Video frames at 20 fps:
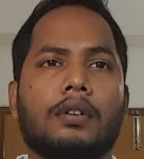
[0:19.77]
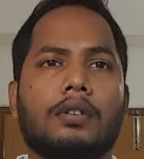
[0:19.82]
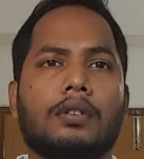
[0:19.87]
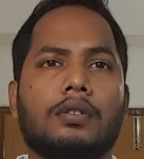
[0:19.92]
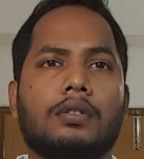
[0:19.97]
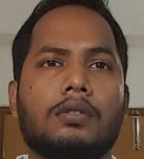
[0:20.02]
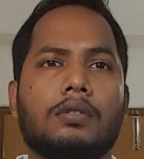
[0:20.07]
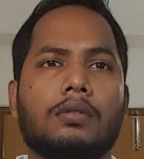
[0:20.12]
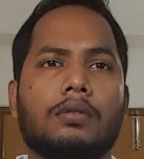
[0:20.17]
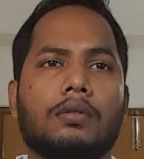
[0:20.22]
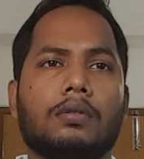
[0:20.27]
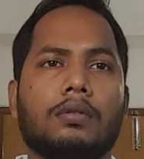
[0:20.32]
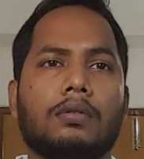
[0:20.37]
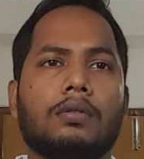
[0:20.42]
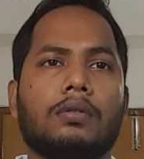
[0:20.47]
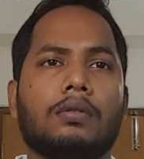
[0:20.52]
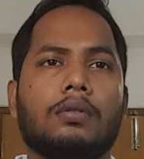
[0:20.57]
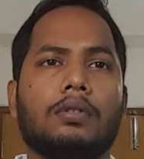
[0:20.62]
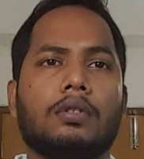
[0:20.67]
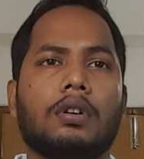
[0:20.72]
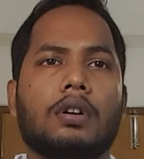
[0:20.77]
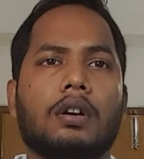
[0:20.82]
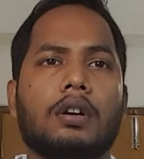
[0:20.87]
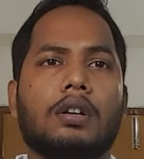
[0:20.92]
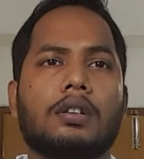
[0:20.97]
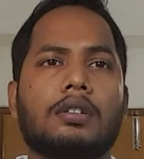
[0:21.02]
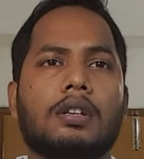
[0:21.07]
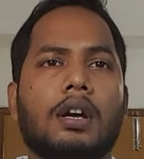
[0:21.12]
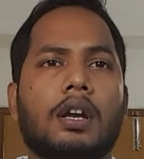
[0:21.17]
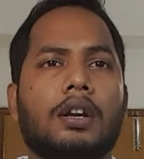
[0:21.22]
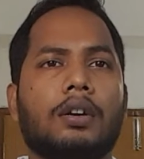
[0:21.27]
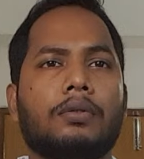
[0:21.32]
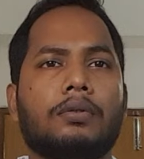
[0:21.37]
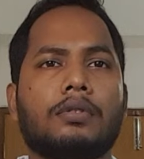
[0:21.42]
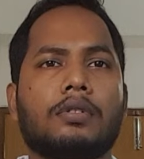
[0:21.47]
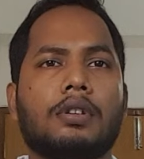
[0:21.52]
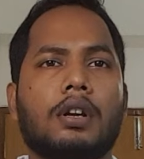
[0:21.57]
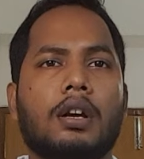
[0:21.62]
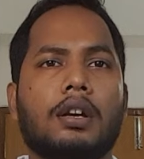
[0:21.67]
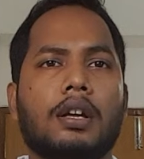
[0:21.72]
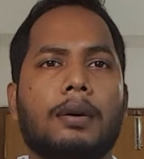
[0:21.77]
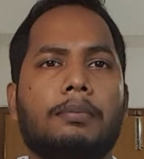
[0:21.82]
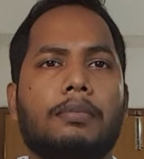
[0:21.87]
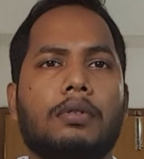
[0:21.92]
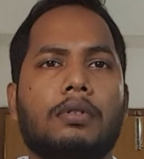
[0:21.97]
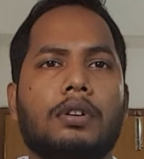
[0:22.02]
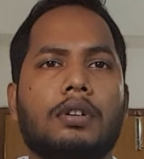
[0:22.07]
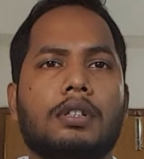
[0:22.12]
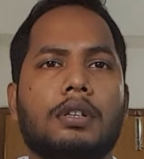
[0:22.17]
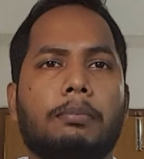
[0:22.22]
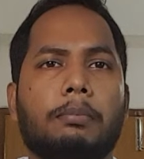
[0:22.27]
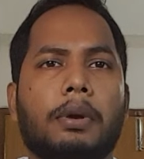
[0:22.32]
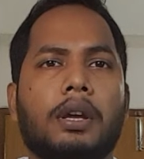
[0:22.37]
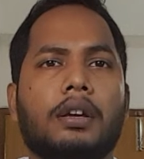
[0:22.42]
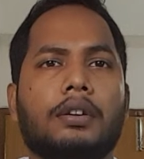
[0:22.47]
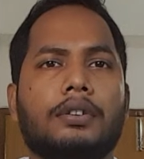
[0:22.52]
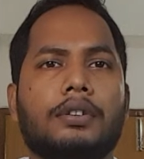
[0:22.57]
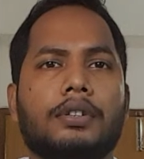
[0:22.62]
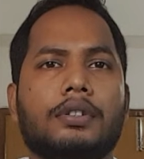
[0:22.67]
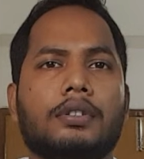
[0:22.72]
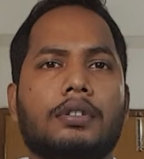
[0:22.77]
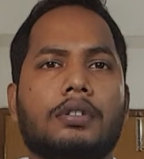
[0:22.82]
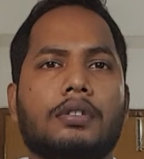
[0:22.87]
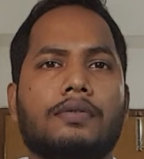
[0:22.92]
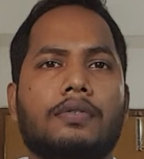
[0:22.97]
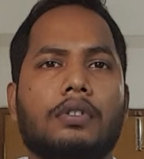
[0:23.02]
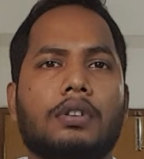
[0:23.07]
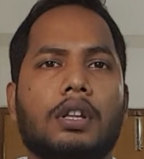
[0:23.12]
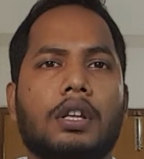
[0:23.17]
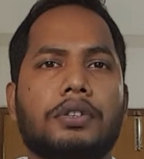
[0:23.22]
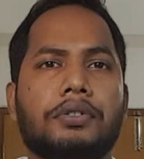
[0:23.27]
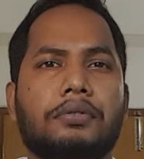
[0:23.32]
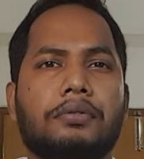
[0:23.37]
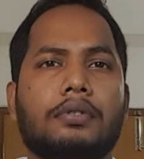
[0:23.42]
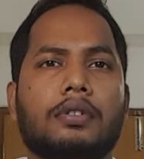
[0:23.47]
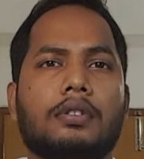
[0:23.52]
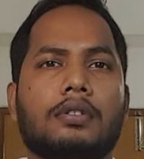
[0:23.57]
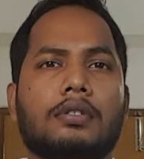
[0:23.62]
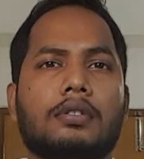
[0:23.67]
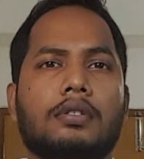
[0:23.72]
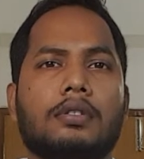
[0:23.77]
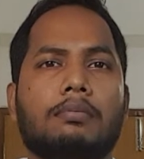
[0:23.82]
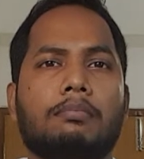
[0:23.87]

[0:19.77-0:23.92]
Deciding to study abroad is a big decision for the students.